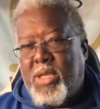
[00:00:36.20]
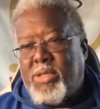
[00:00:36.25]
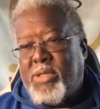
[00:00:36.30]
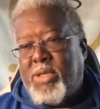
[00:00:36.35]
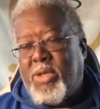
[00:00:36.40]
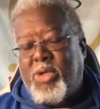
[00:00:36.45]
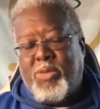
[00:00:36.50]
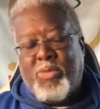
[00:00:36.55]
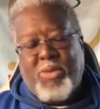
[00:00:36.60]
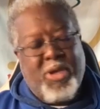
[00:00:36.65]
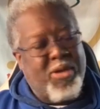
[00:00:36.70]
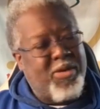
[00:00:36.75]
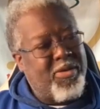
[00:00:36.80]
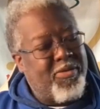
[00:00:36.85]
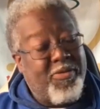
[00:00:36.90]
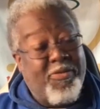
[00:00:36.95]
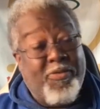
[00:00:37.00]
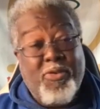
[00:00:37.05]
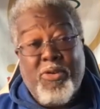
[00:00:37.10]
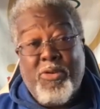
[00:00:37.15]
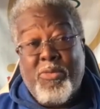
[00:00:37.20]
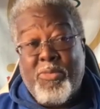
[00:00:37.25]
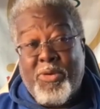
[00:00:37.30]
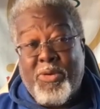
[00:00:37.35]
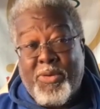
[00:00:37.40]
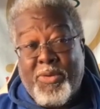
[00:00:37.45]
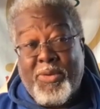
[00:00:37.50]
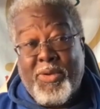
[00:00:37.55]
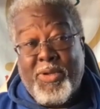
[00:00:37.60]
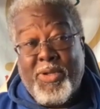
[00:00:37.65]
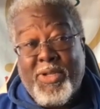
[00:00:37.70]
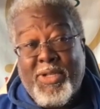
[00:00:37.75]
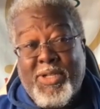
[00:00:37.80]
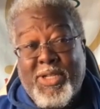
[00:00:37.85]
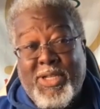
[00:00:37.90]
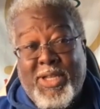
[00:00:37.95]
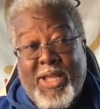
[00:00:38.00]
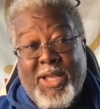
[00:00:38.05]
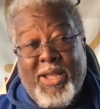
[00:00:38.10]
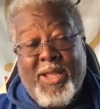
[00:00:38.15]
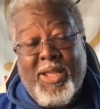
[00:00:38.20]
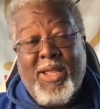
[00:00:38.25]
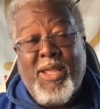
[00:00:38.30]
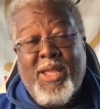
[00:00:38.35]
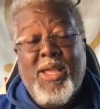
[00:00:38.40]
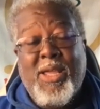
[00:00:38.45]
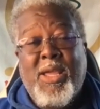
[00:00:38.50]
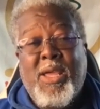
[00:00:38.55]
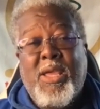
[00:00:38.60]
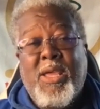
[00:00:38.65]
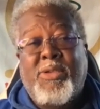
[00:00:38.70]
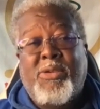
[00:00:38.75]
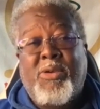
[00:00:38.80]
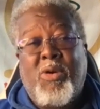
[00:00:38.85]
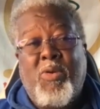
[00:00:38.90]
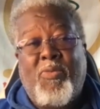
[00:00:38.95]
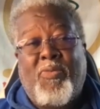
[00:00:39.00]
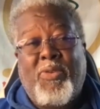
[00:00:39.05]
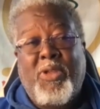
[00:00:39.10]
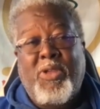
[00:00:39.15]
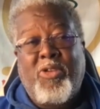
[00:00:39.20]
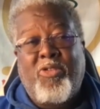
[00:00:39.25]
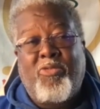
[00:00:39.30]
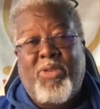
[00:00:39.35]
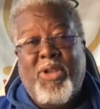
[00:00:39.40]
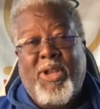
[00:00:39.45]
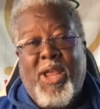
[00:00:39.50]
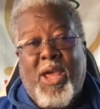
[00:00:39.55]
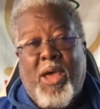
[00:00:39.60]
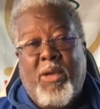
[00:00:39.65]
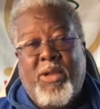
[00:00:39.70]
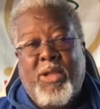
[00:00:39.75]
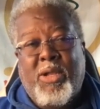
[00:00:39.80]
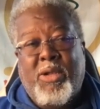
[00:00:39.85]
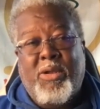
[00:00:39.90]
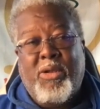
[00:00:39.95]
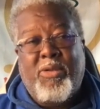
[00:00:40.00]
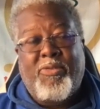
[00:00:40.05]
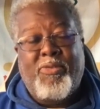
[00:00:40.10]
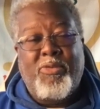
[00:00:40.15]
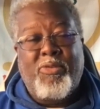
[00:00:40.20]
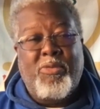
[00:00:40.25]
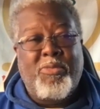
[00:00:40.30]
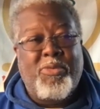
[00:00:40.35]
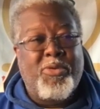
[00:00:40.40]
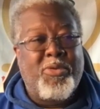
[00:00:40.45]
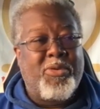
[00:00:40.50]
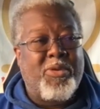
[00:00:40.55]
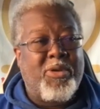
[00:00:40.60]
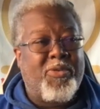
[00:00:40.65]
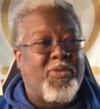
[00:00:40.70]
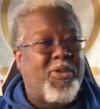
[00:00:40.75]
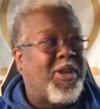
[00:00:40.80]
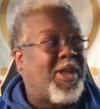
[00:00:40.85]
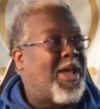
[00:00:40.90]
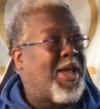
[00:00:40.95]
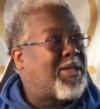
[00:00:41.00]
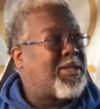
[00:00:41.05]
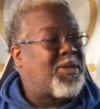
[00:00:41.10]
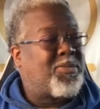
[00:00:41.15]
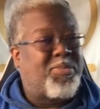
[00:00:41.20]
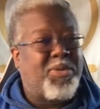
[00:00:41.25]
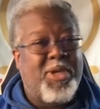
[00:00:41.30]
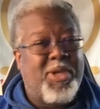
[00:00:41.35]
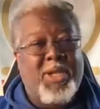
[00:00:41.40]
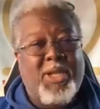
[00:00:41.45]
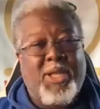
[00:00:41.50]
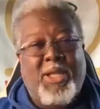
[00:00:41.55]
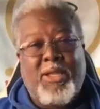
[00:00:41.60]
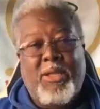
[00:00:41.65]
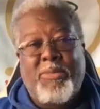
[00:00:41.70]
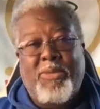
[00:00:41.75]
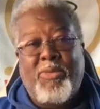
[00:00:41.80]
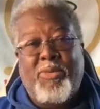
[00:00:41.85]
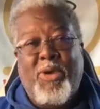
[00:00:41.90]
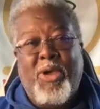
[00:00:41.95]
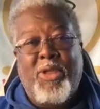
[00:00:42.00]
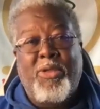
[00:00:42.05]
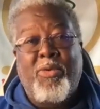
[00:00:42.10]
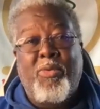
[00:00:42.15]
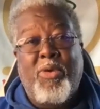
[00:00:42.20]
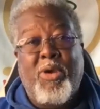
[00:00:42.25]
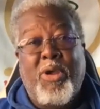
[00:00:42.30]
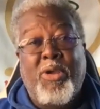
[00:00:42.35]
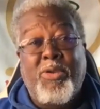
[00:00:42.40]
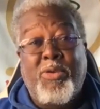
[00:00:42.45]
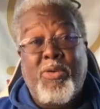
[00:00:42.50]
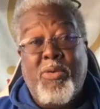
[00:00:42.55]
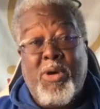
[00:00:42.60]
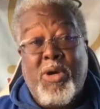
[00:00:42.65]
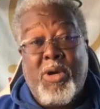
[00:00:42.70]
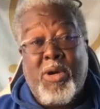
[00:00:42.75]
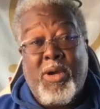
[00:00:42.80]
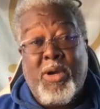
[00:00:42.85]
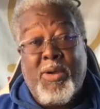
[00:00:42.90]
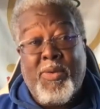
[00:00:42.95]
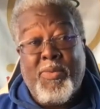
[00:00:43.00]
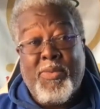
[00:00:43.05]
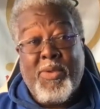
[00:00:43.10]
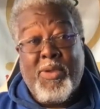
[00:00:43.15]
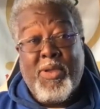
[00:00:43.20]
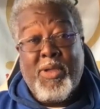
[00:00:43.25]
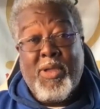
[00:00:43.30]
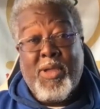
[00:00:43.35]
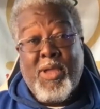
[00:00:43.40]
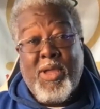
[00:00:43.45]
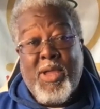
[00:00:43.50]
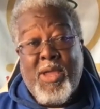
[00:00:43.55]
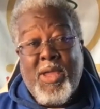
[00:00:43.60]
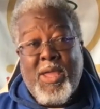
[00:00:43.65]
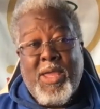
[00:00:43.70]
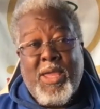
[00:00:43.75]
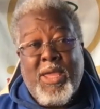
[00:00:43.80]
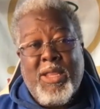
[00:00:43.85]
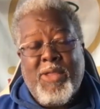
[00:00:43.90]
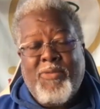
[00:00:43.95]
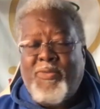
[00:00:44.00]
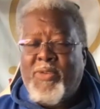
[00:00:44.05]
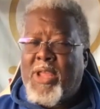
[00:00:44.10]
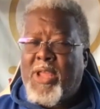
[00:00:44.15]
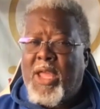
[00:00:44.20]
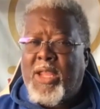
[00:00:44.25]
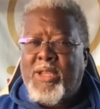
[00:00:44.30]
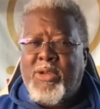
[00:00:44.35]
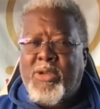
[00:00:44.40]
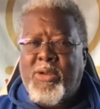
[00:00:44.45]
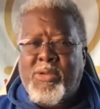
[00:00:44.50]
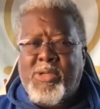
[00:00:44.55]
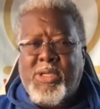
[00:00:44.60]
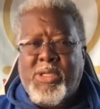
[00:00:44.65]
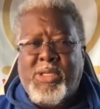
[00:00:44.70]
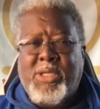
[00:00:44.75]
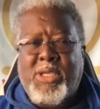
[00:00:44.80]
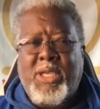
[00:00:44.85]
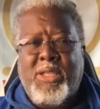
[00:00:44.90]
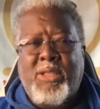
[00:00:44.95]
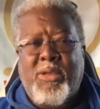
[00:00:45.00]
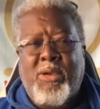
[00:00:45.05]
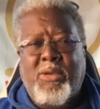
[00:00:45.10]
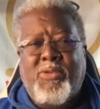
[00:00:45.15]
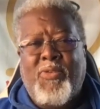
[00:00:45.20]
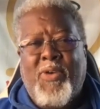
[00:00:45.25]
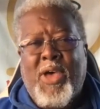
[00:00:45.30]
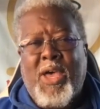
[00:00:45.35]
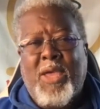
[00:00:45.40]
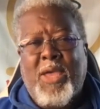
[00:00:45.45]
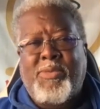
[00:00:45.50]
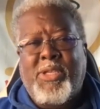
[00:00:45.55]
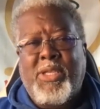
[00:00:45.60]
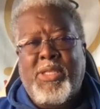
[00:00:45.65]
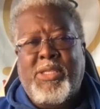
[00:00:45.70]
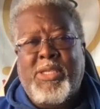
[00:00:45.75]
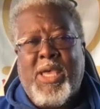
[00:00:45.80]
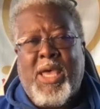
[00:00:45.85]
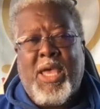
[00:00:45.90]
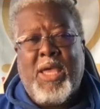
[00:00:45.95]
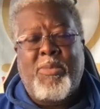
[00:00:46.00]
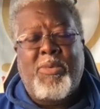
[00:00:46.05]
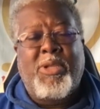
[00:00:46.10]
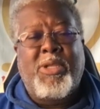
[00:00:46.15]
Excuse me, full moon today. So hopefully you've been out under the full moon if it hasn't been inclement weather where you are. And if not, you know, just getting those vibes inside.